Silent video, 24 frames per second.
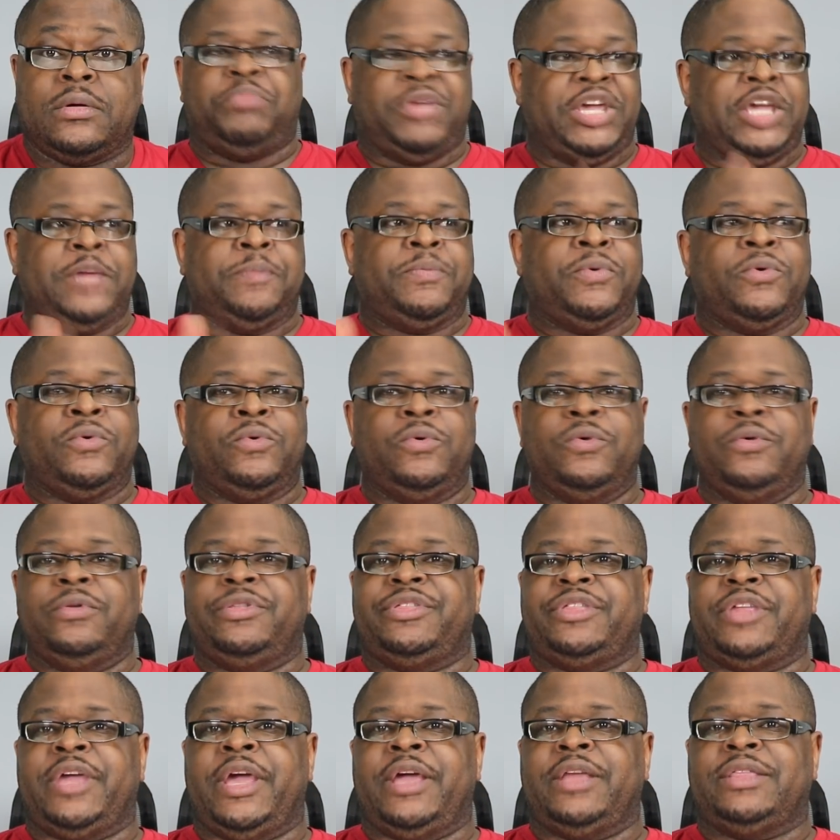People who
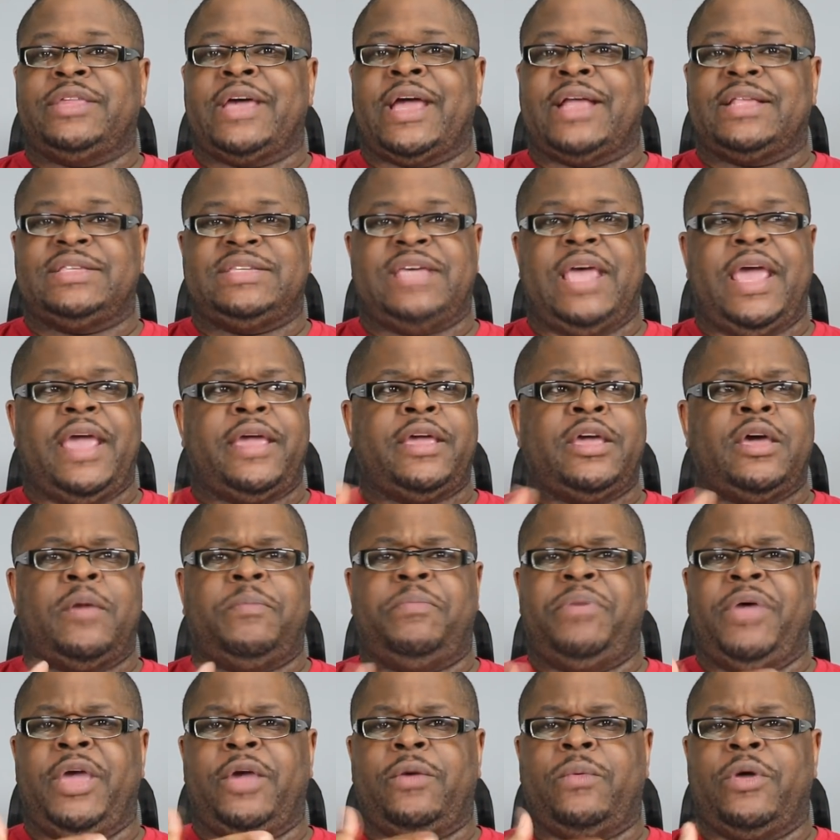think that taking a
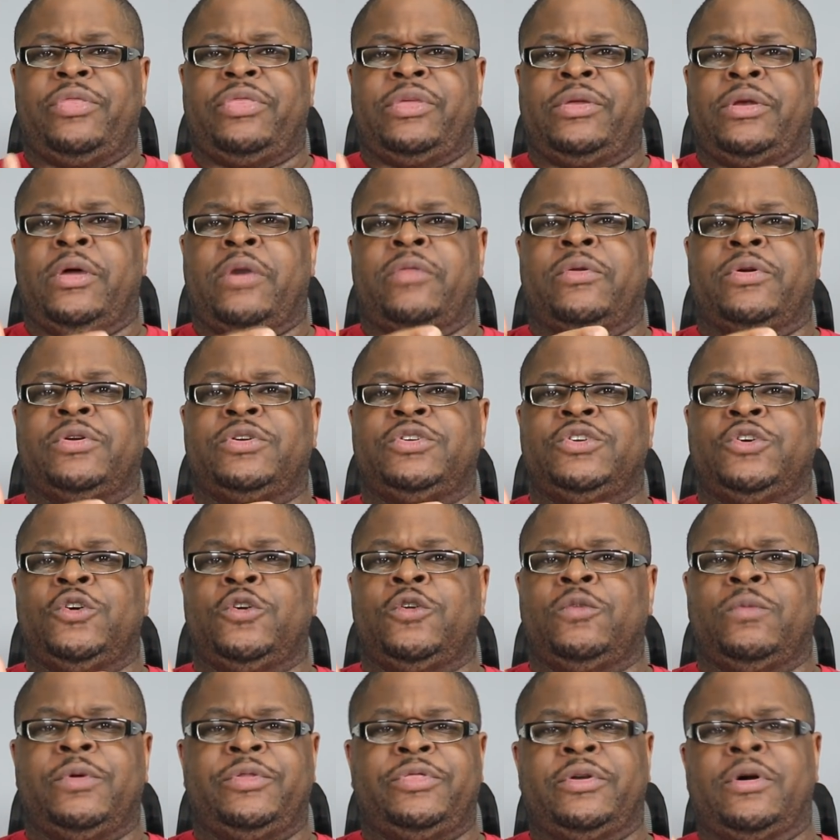pic with another
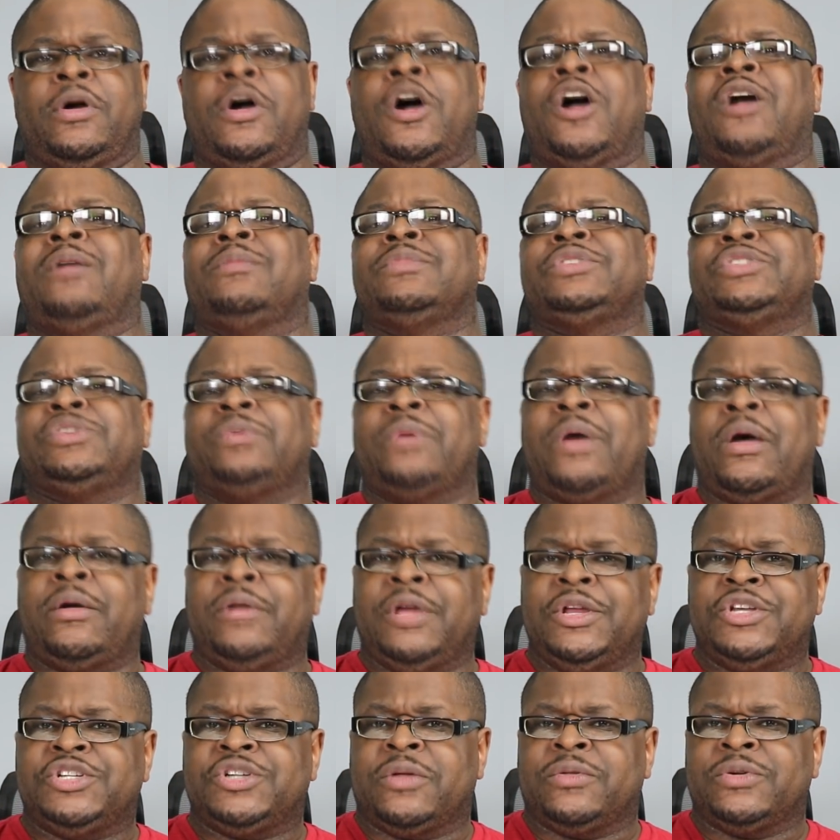dude with their arms
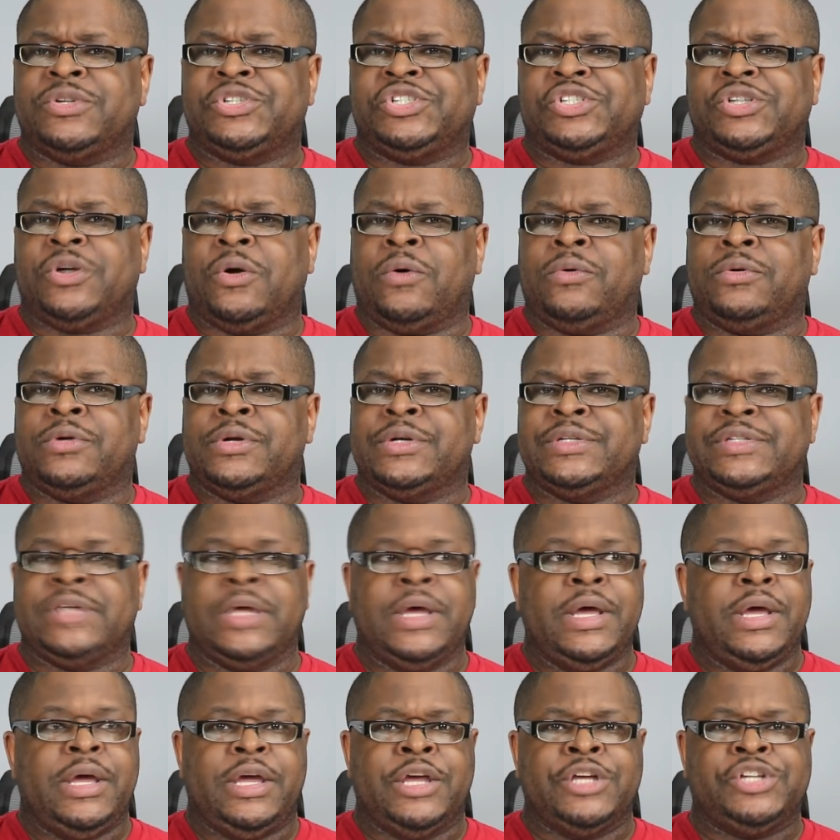around each other's shoulders
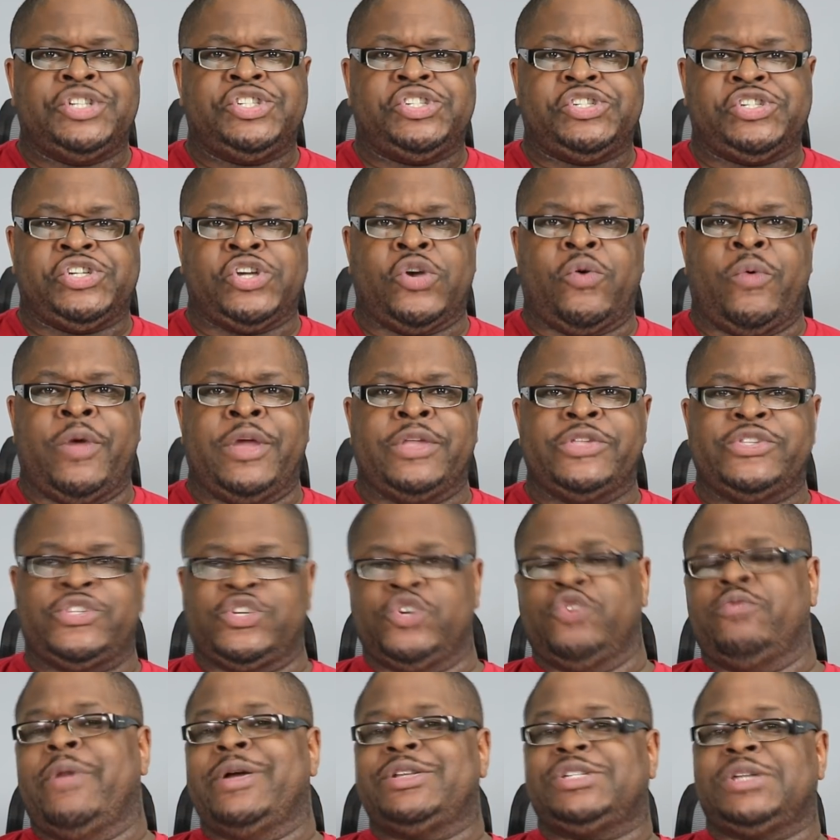is showing
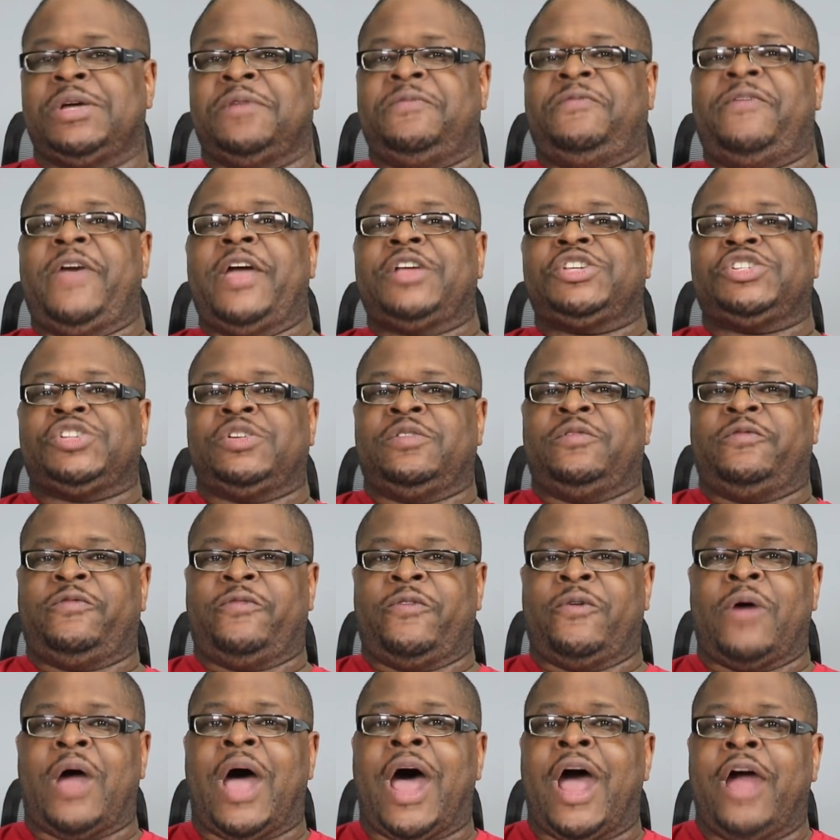too much affection
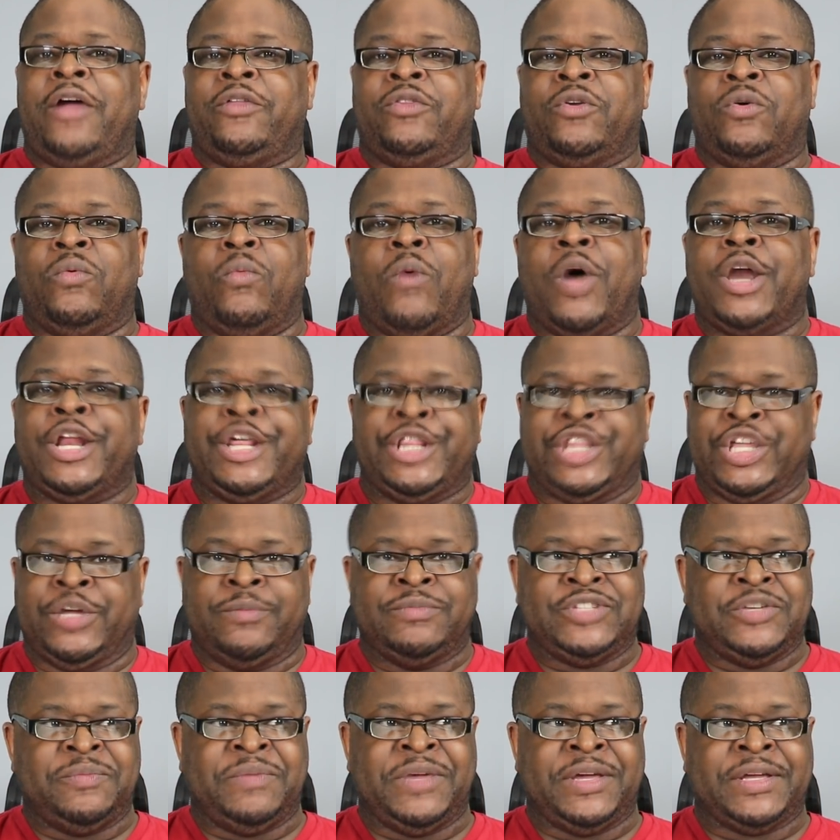for either one of
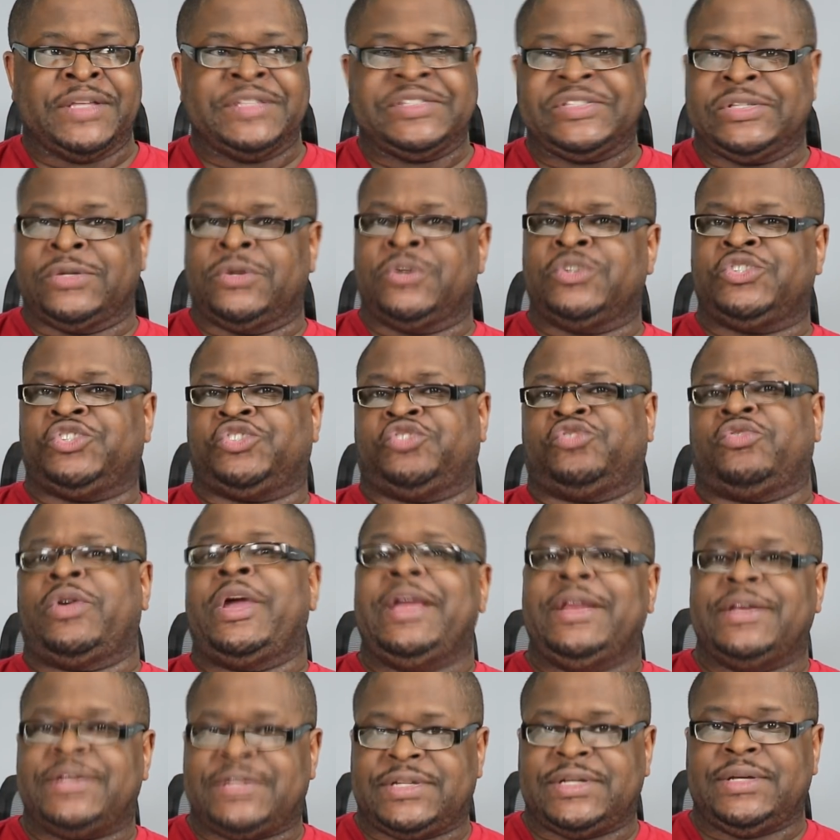them to be considered
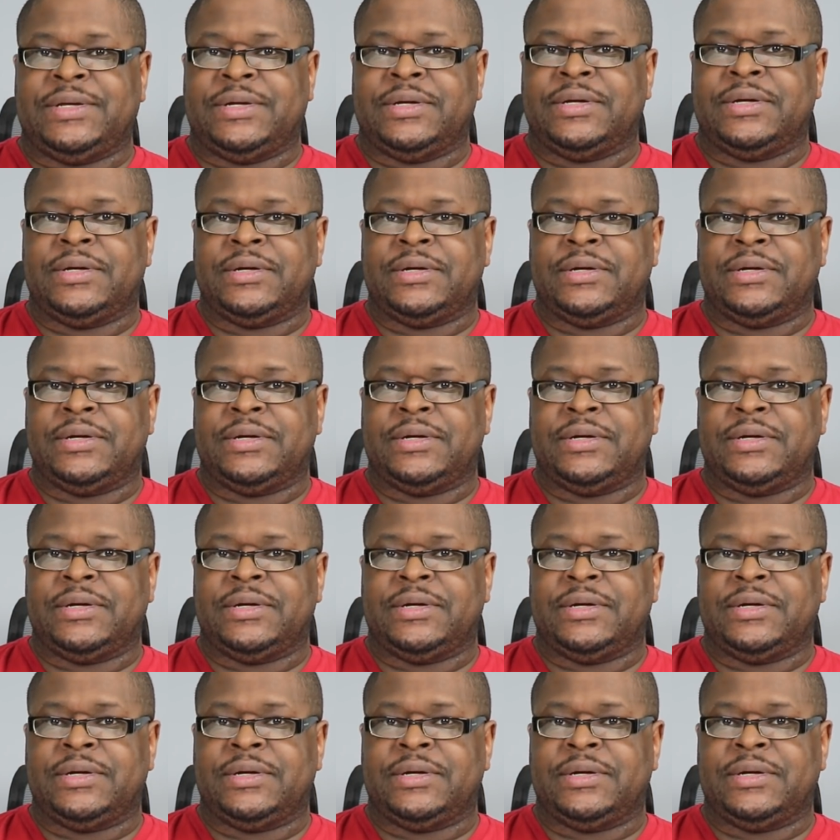straight.